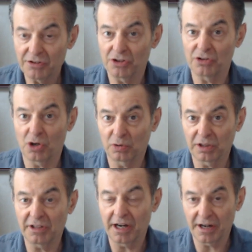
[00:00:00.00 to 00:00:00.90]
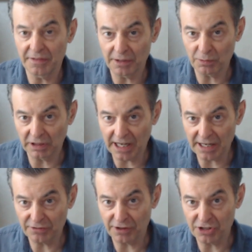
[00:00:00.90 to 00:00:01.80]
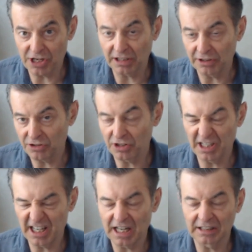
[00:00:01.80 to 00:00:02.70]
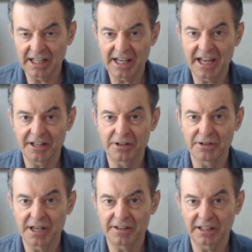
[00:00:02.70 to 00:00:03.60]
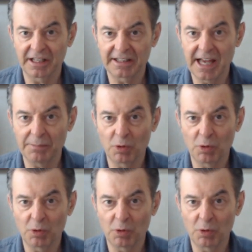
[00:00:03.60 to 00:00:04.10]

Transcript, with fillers: Just hold it there and then relax very gently. You shouldn't get lightheaded or anything like that.